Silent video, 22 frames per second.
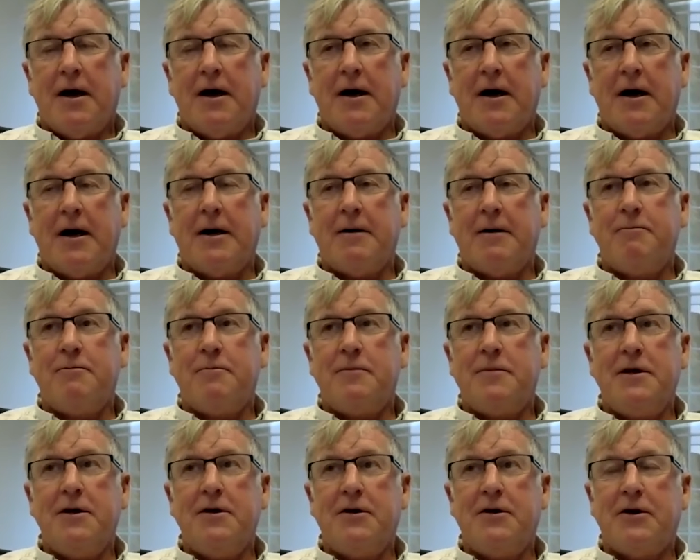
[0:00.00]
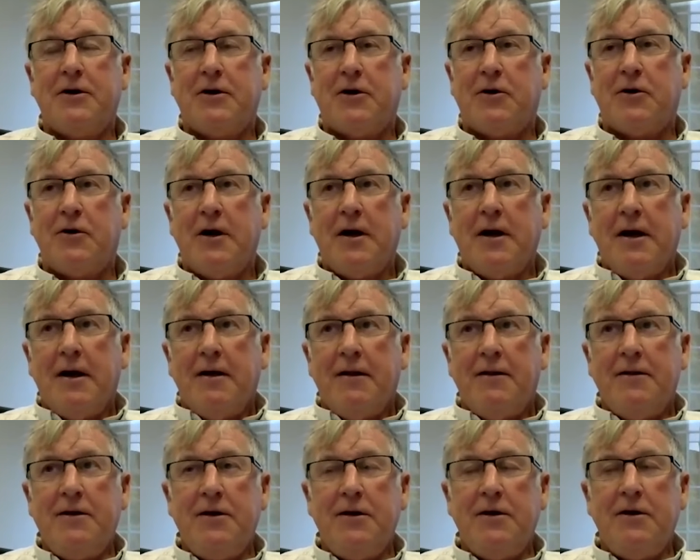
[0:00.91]
You know,
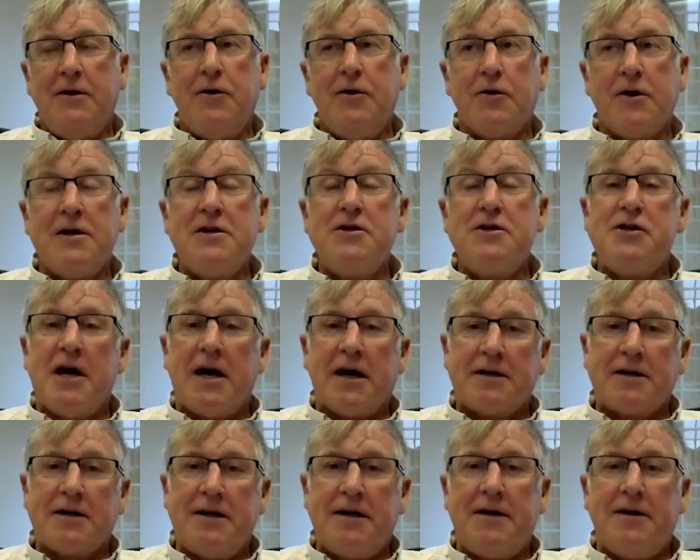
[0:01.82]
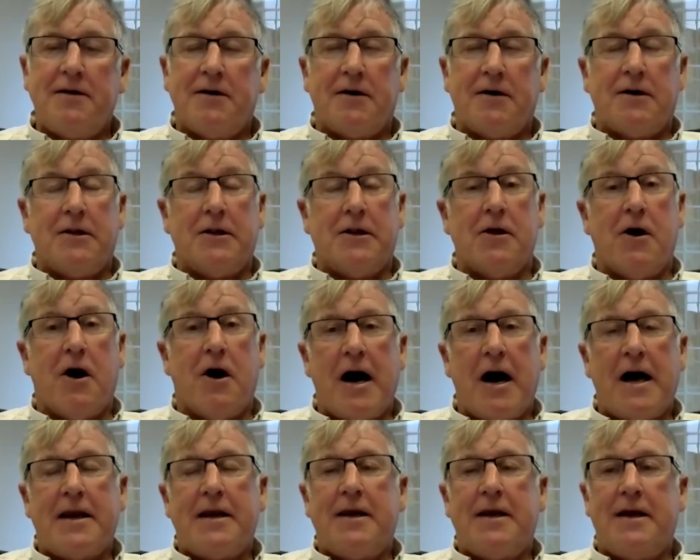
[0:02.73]
you're injecting a
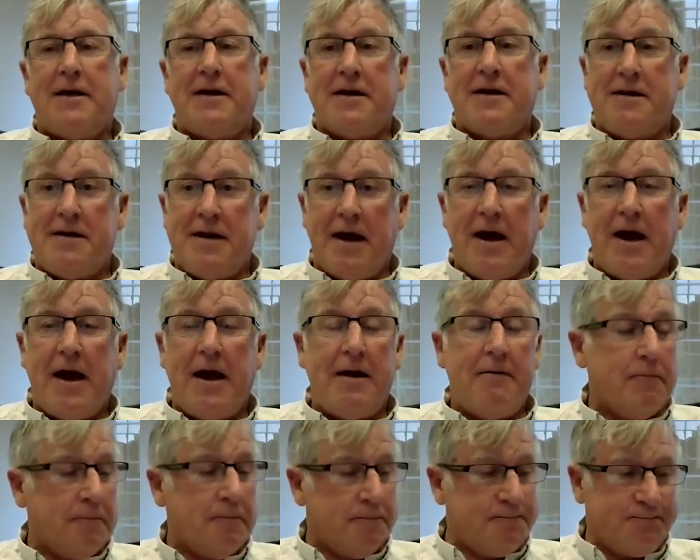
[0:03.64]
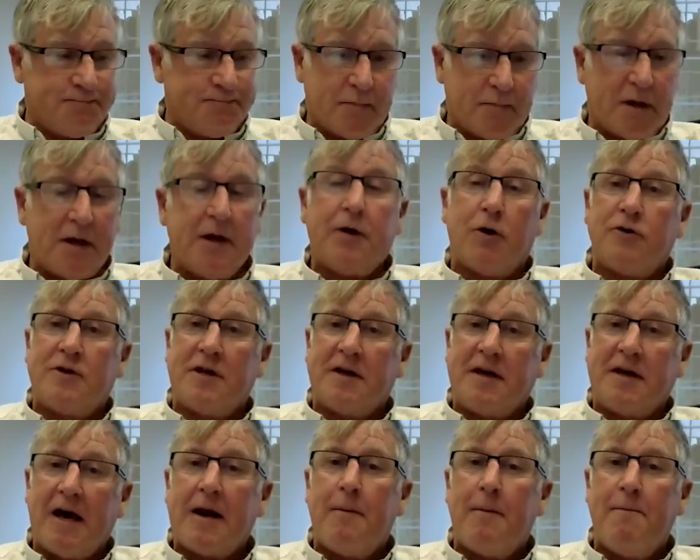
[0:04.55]
lot in a day. You know, to
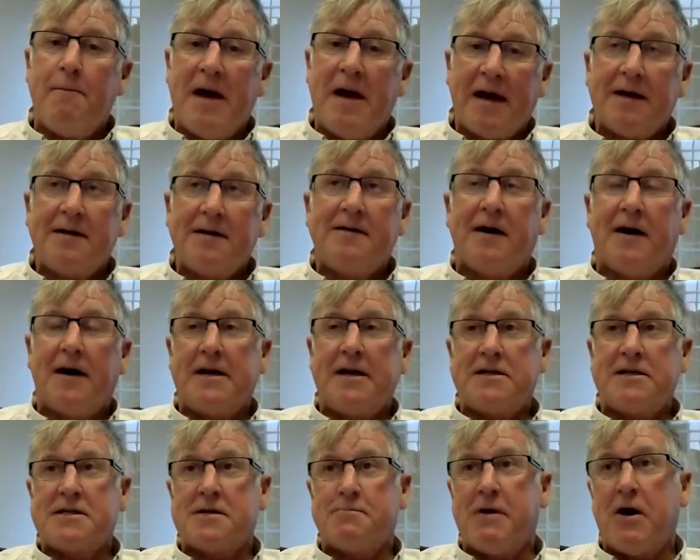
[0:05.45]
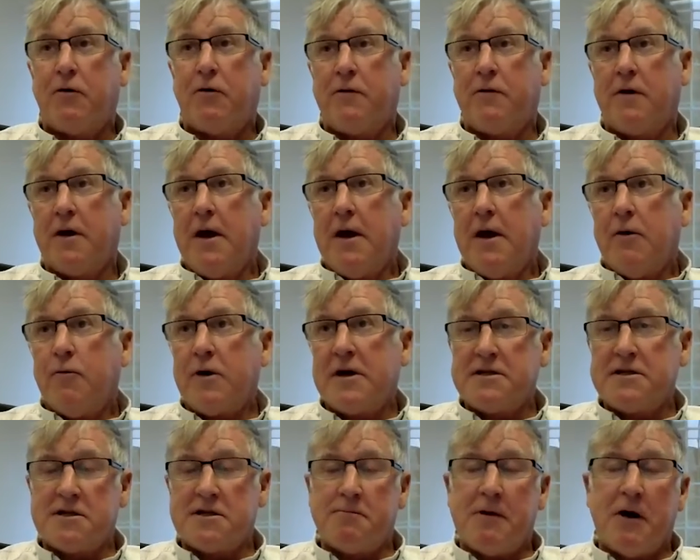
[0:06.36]
get a megaton, it's about,
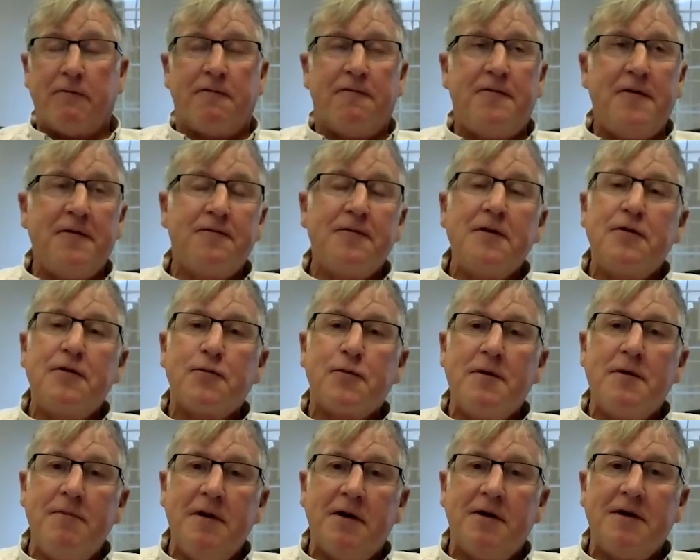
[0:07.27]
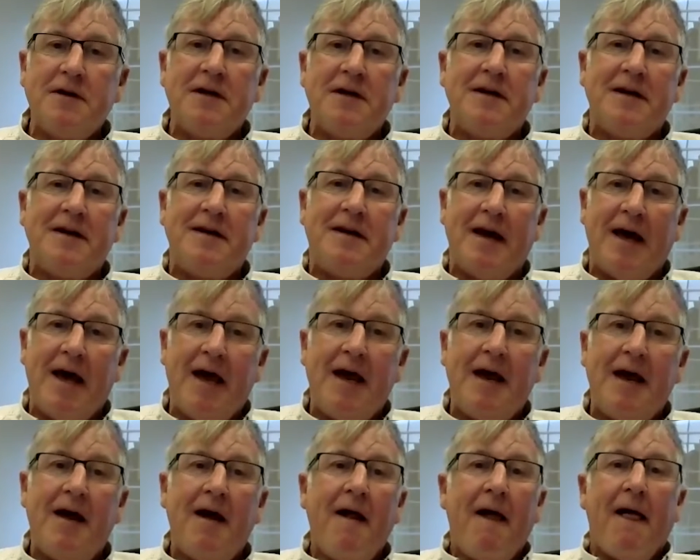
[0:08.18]
what is it, about 53 million a
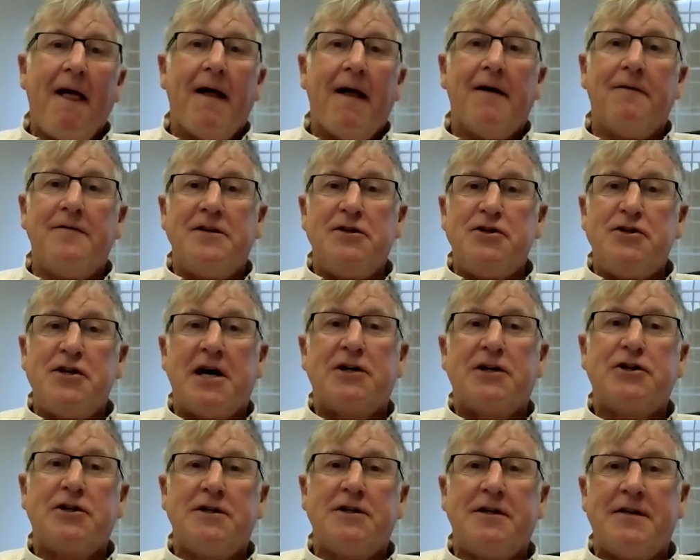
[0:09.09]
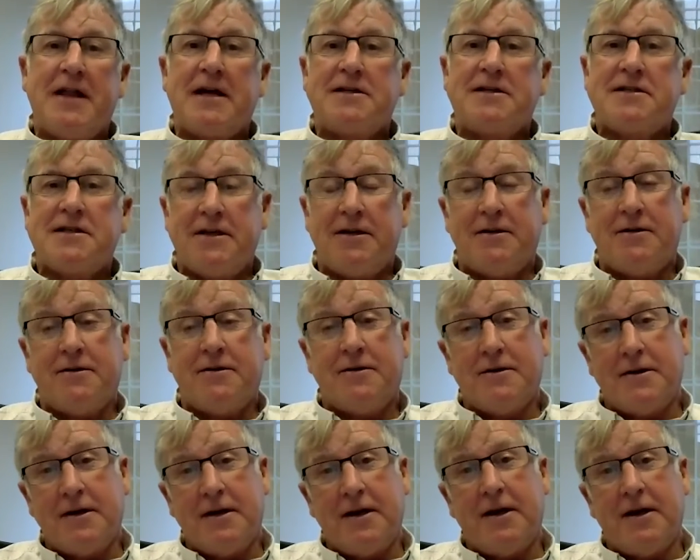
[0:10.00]
day of injection, and that's in
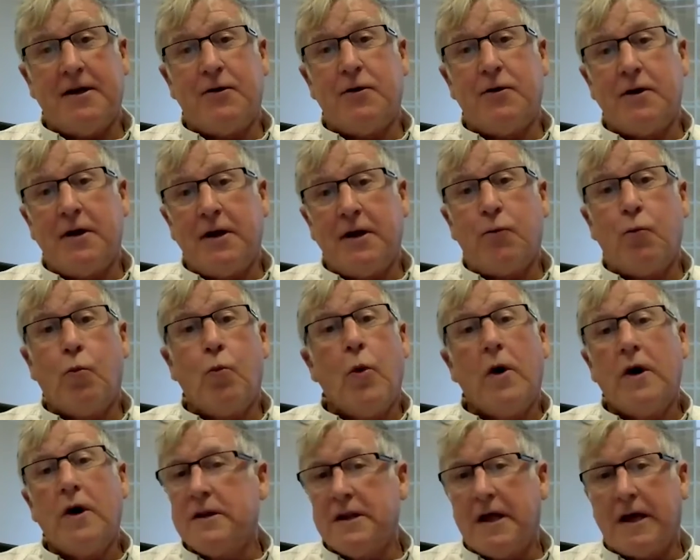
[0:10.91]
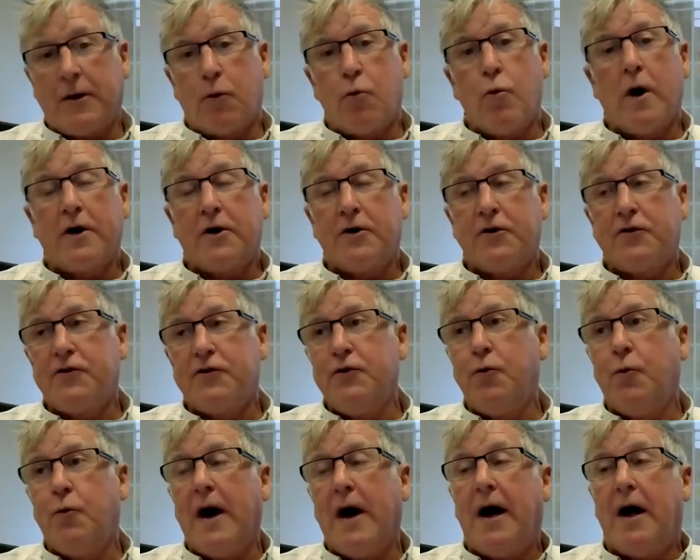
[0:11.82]
one or
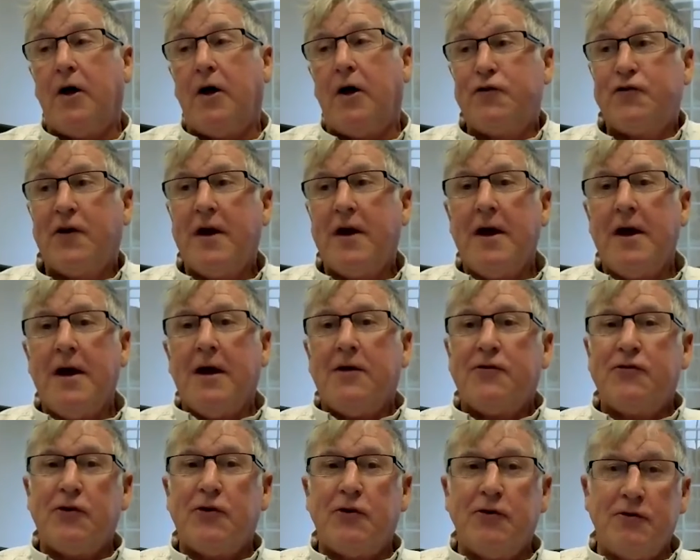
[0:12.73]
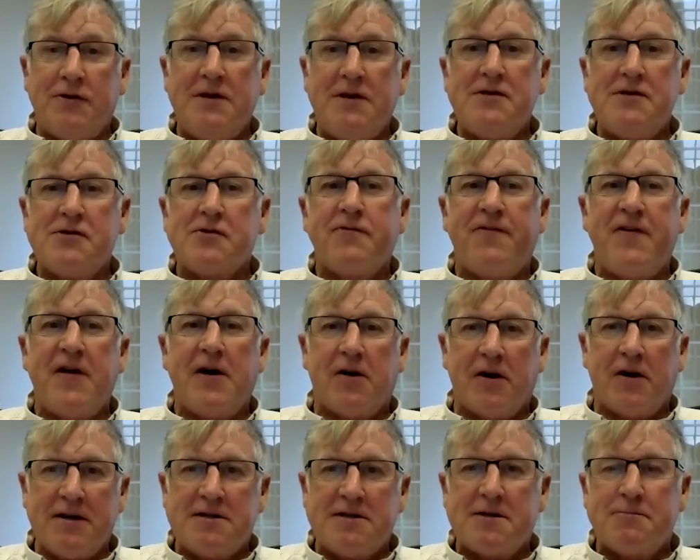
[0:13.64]
two wells. So these are
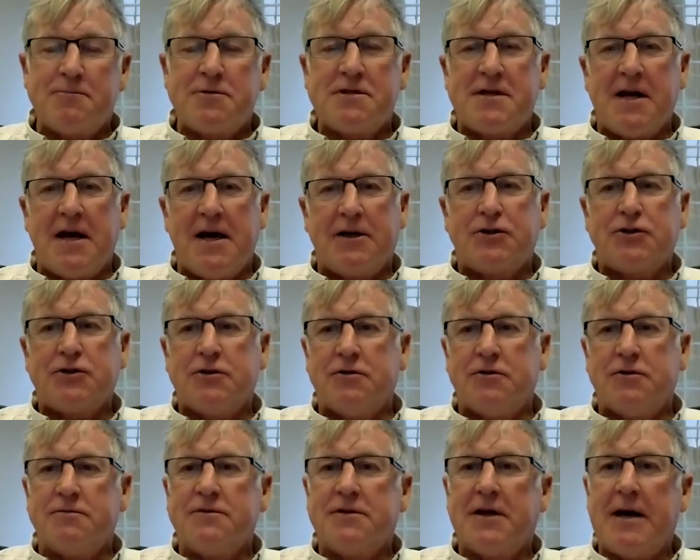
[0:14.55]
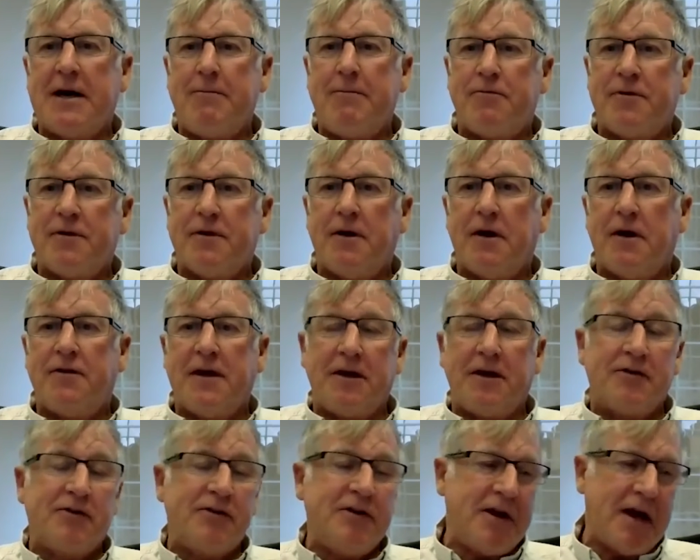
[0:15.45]
fairly substantial type of
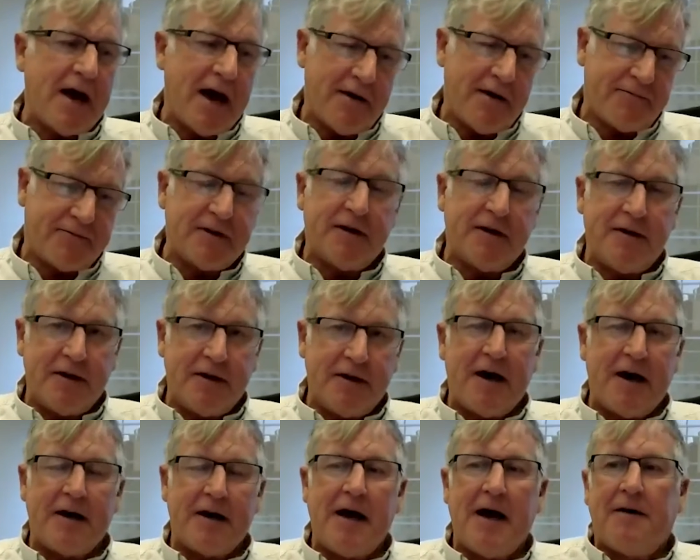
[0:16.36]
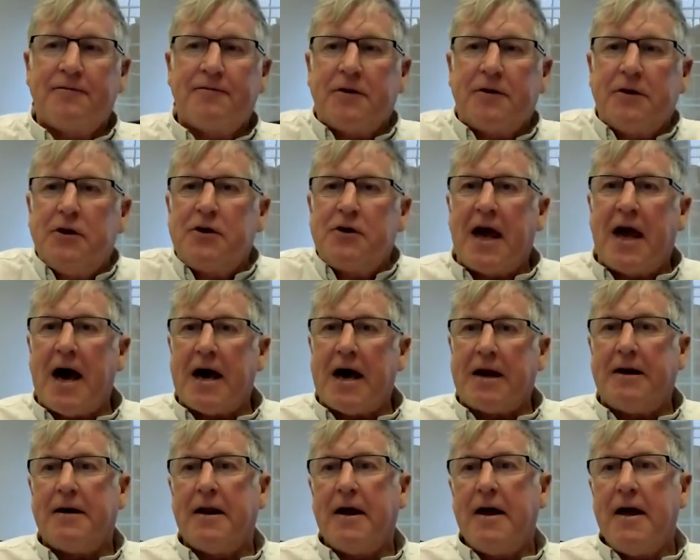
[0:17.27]
things, and you kind of have to look
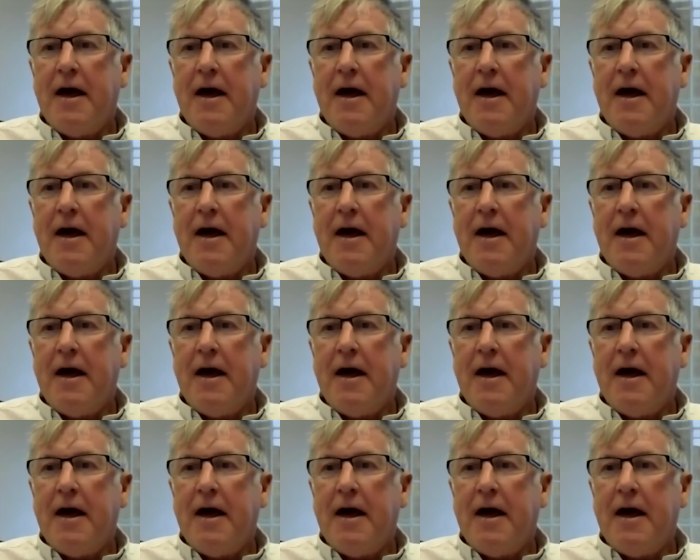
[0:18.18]
at it.